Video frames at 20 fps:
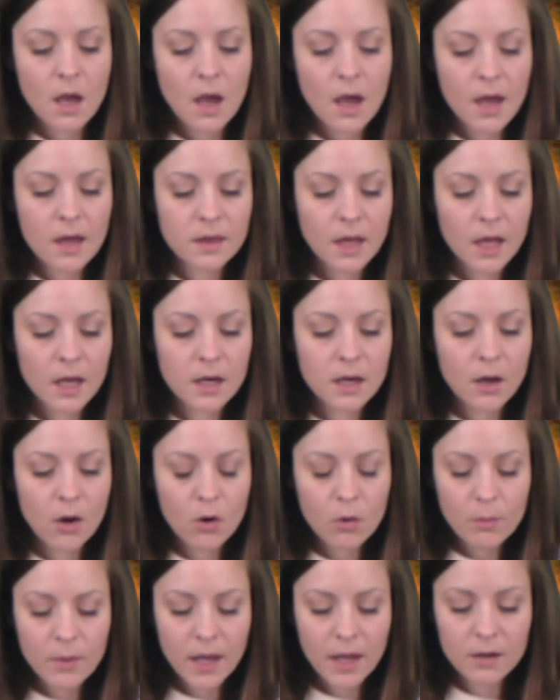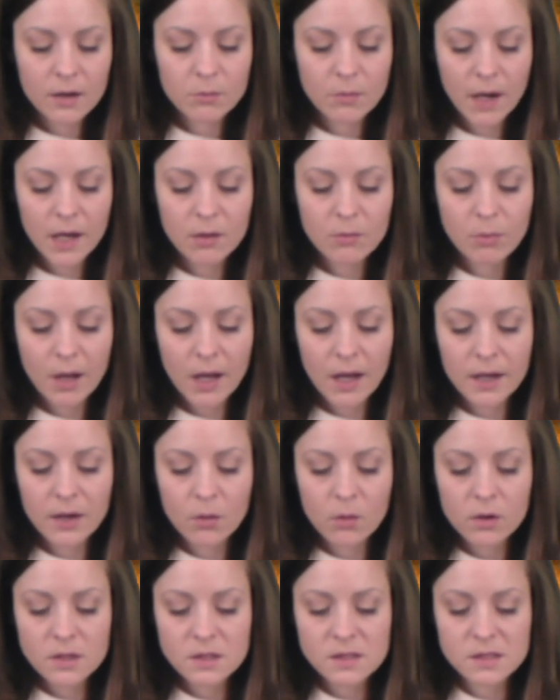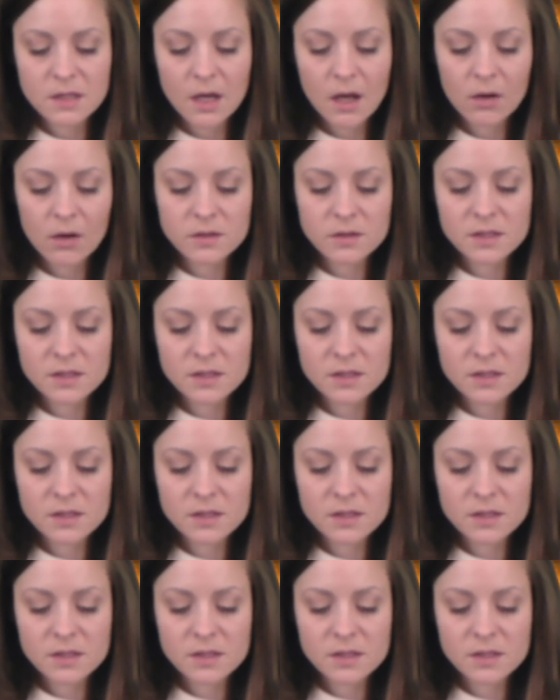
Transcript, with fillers: and that no man might buy or sell